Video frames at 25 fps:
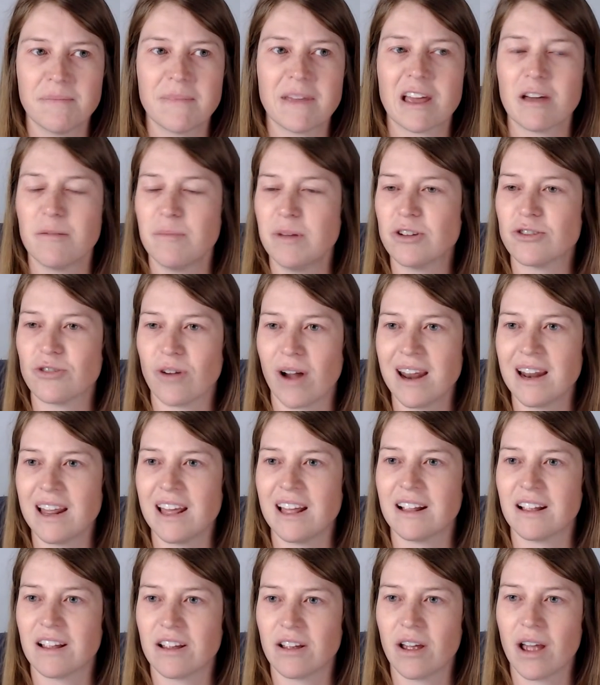can be
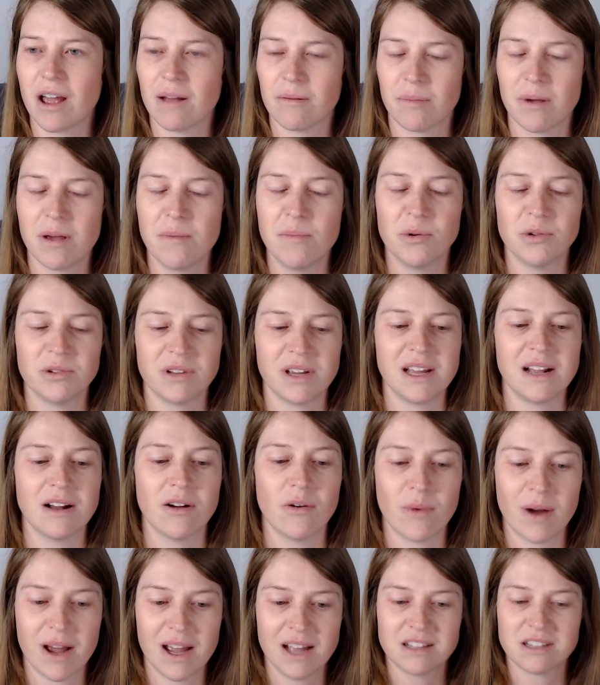draining, and people need
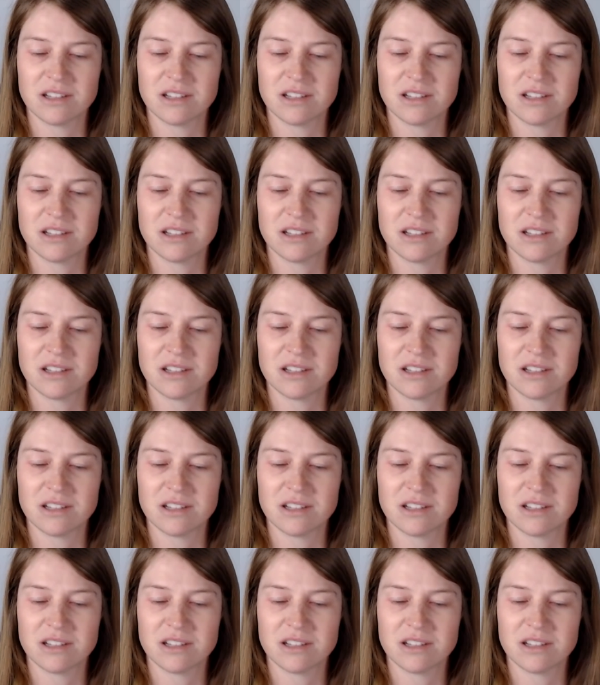a way